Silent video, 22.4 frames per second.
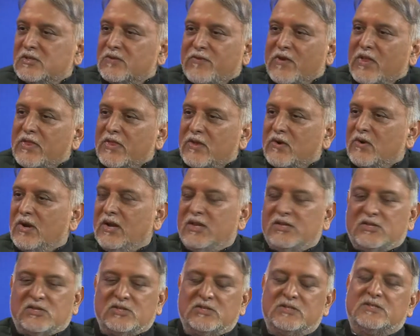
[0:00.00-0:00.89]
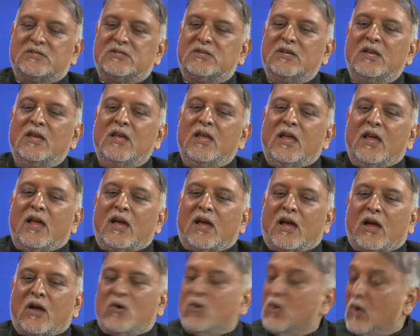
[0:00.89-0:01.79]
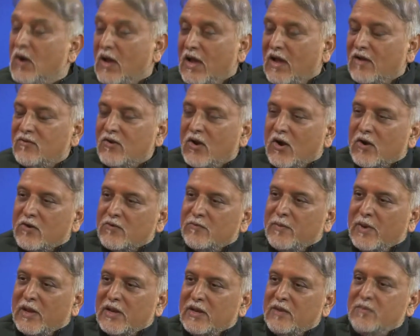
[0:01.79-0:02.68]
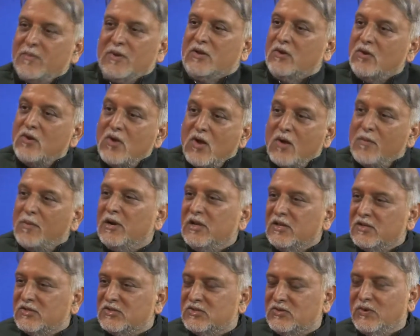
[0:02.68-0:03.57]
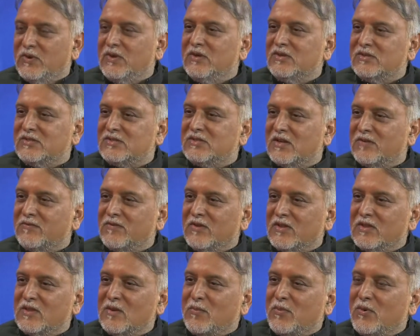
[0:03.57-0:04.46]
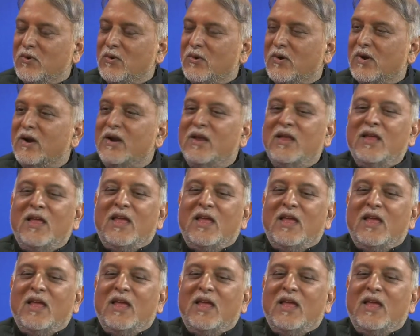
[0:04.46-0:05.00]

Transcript: of other religions who have a lot of money, but nobody is serving the poor,